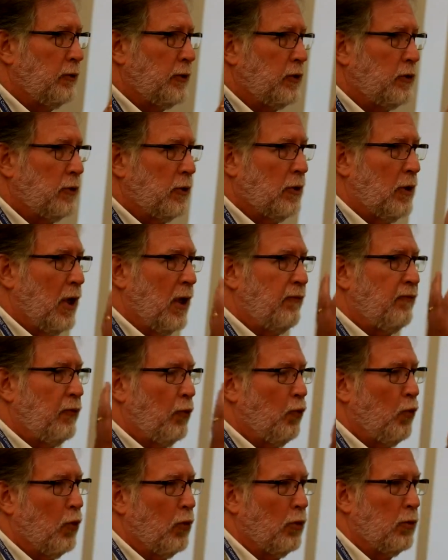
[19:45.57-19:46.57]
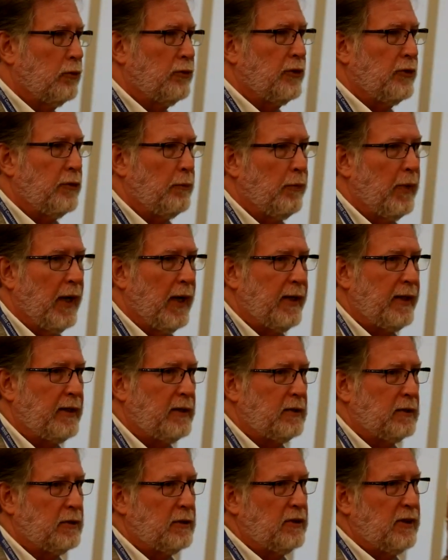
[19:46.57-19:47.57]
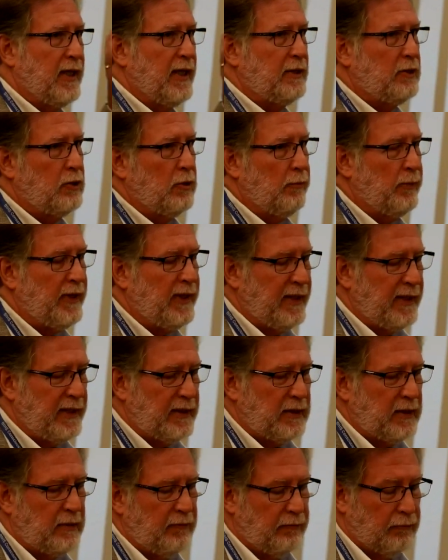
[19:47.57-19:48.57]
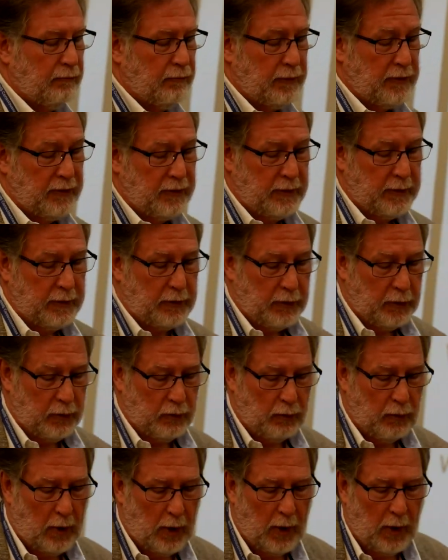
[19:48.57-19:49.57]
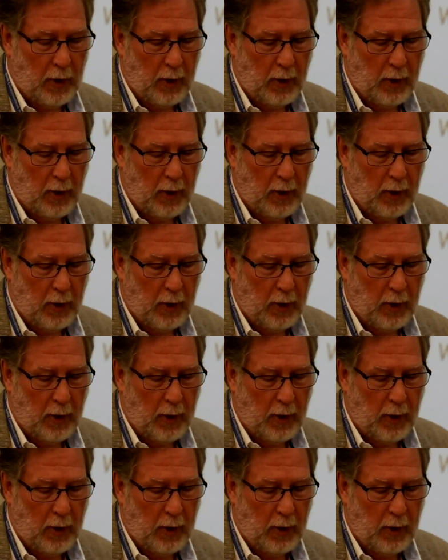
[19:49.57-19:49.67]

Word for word: We turn off the world and the body. So that should be easy for us to do.